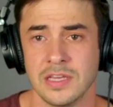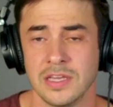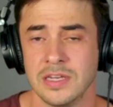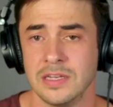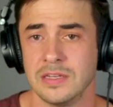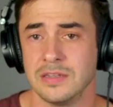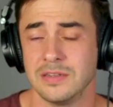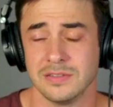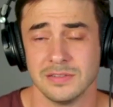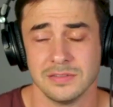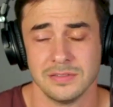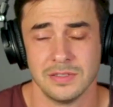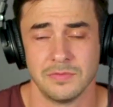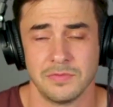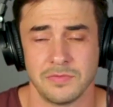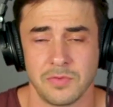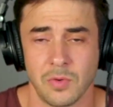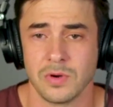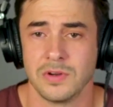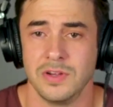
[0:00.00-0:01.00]
And
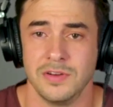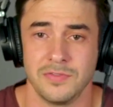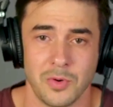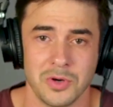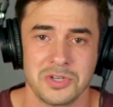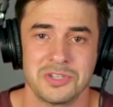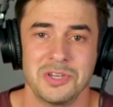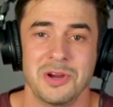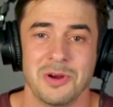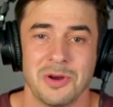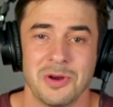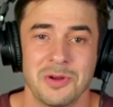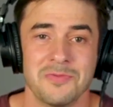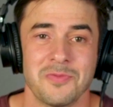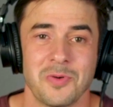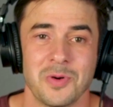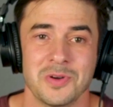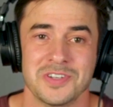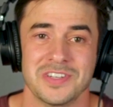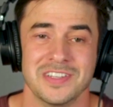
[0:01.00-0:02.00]
fortunately or
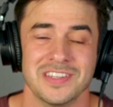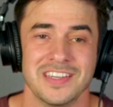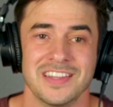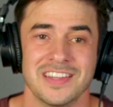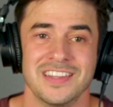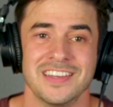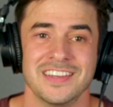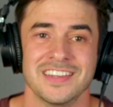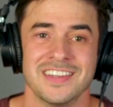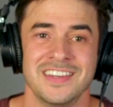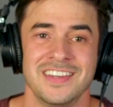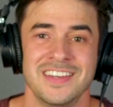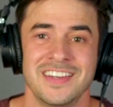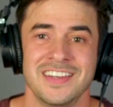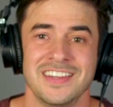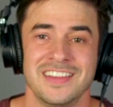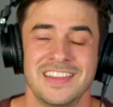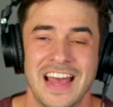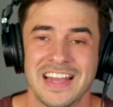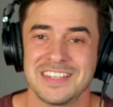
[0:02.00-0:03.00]
unfortunately, I think
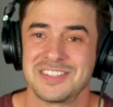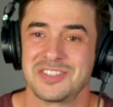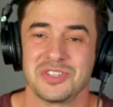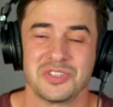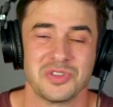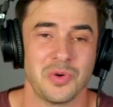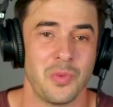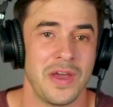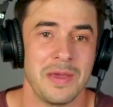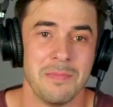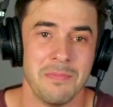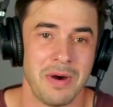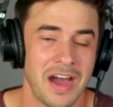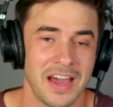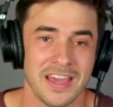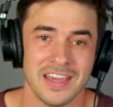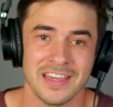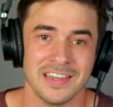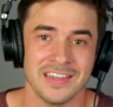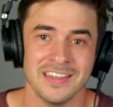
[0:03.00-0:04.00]
that's just the way
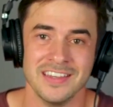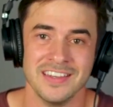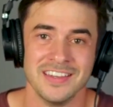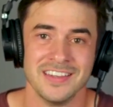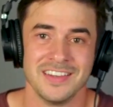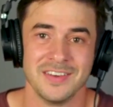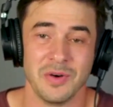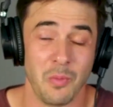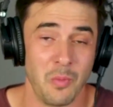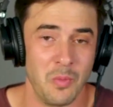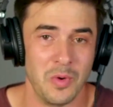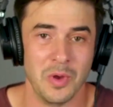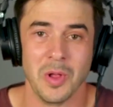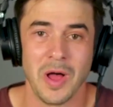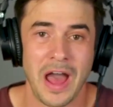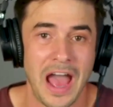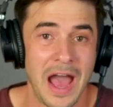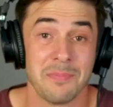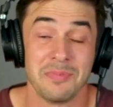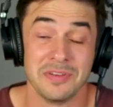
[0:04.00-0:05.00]
buying will
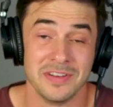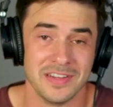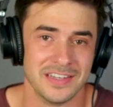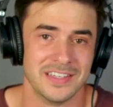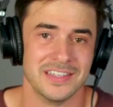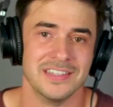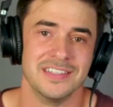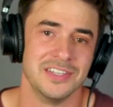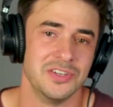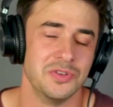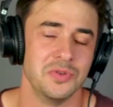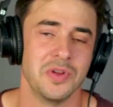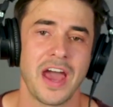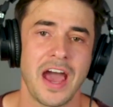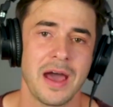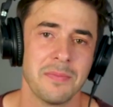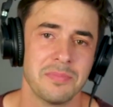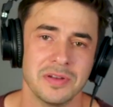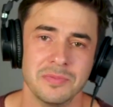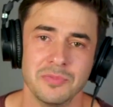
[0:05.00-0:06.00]
happen and continue to
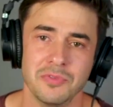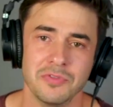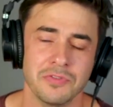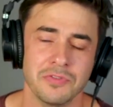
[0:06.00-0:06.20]
happen moving